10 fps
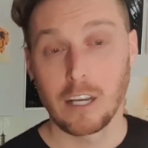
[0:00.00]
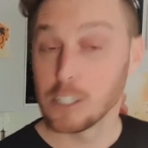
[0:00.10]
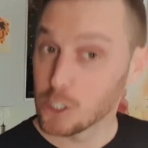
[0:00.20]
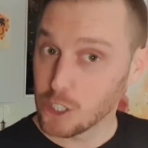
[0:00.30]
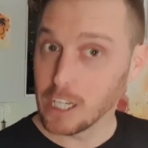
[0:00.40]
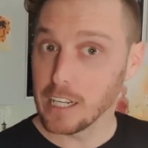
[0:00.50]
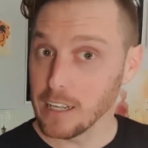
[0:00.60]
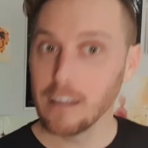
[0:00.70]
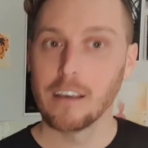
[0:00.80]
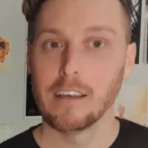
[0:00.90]

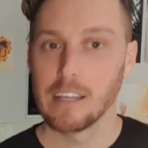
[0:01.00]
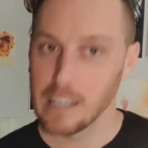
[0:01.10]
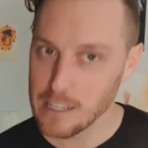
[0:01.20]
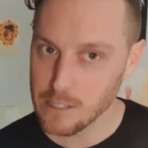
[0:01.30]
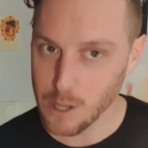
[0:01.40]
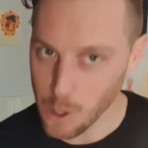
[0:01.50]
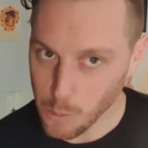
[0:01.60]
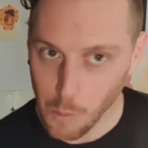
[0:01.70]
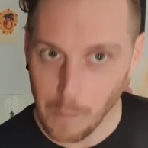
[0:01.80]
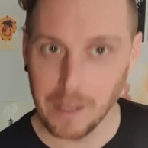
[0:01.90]
She is a
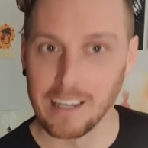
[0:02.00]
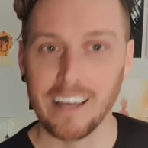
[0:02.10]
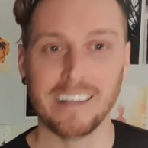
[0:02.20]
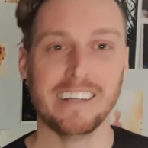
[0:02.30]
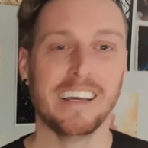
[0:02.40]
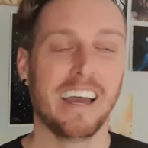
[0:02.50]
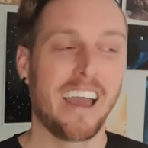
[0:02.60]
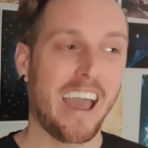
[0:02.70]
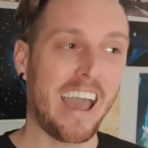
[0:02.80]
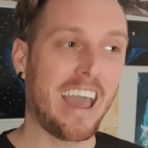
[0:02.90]
woman
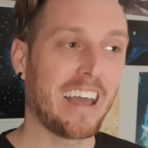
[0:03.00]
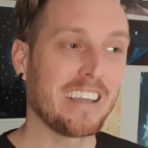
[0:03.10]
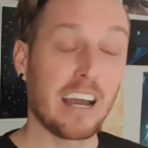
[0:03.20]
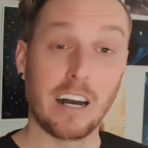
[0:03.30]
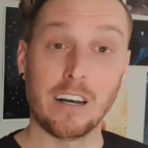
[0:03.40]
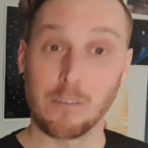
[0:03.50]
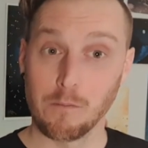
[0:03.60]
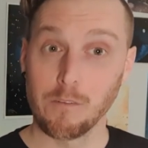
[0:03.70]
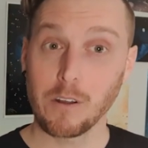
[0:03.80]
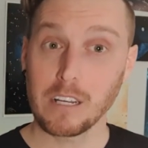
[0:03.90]
and
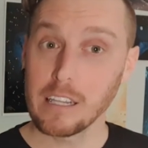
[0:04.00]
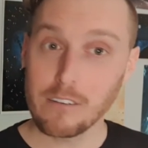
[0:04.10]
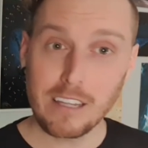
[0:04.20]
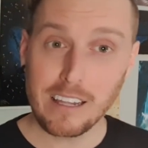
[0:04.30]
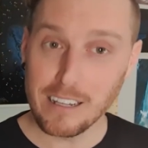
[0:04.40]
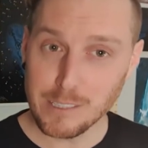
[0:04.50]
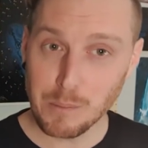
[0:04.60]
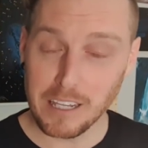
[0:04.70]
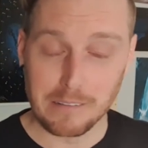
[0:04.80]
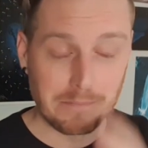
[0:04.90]
very clearly a
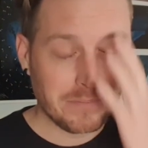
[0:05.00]
lesbian.